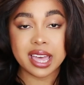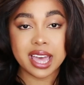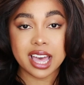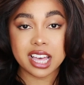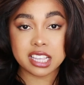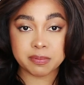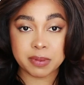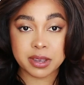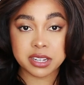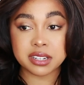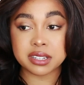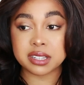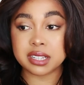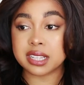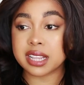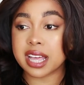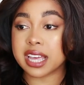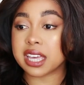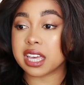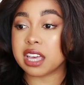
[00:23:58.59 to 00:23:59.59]
especially
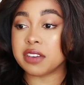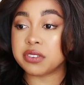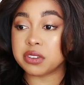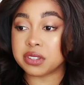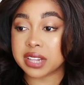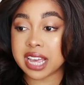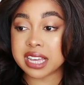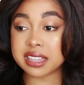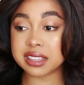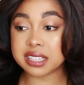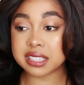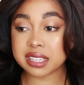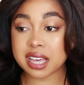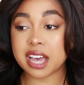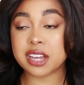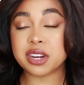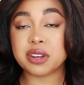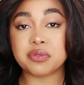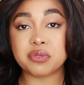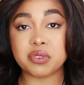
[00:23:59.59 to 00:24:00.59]
like if you like this
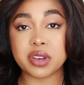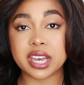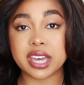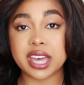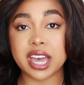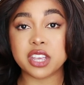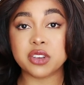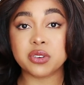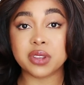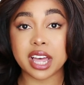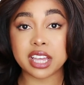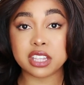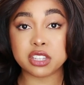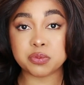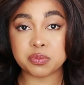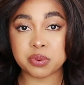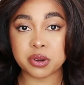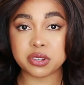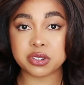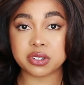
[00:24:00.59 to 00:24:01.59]
kind of wig and you like to
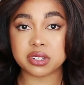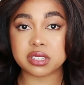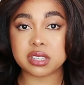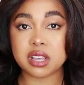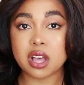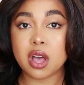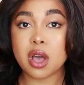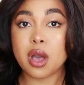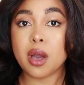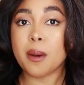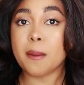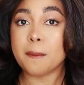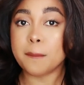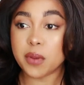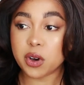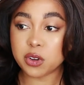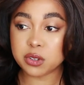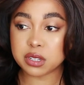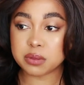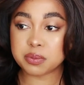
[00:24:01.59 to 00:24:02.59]
purchase
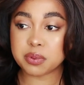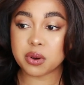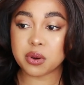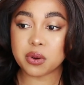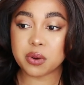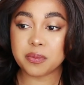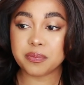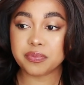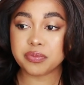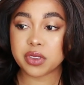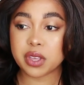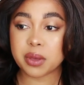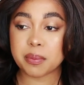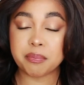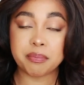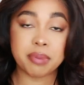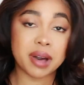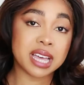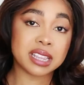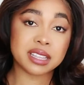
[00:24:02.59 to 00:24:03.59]
multiple.
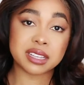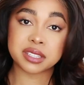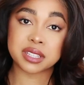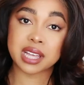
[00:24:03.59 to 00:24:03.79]
By this